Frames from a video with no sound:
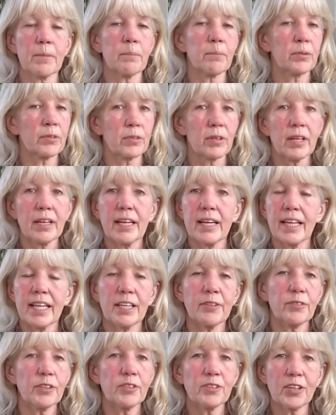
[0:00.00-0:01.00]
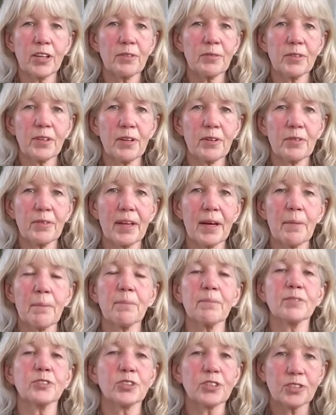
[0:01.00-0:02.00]
But if you don't know
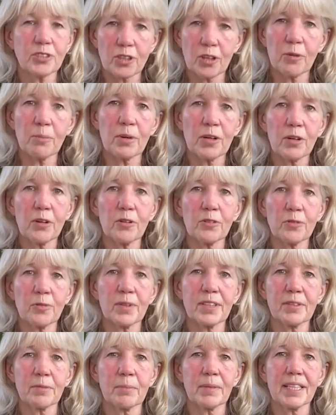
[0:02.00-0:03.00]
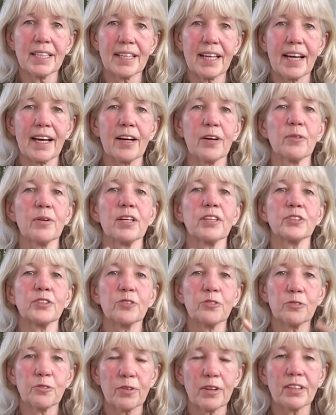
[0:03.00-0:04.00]
them, just come along with me now and you'll
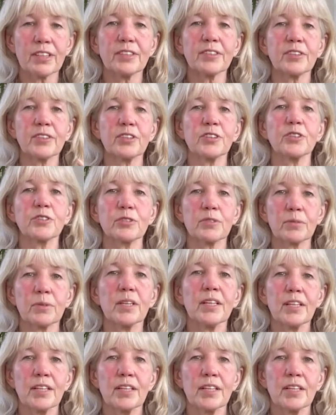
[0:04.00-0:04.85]
find that you'll